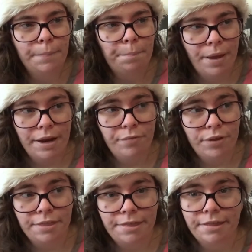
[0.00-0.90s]

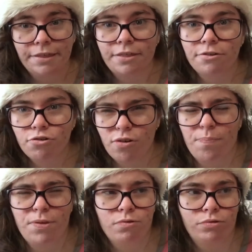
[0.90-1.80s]
Penguin's trip
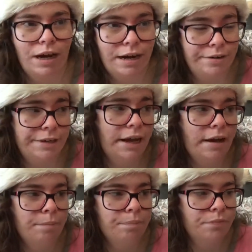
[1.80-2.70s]
to Narnia.